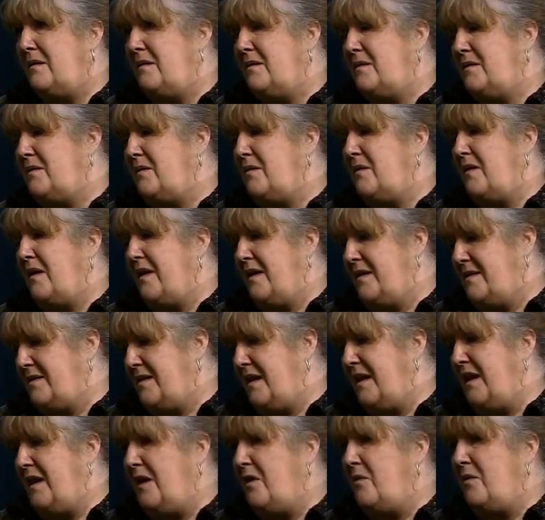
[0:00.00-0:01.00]
So that I
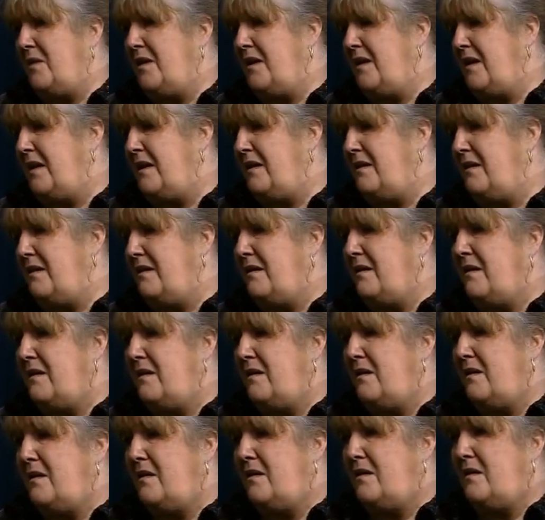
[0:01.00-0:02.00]
see you and then
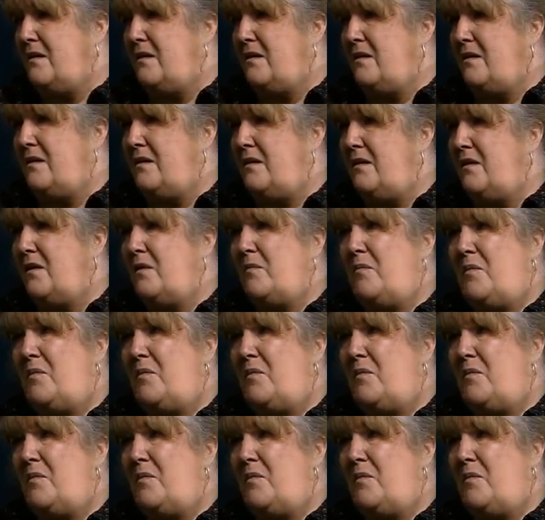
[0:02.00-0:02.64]
you can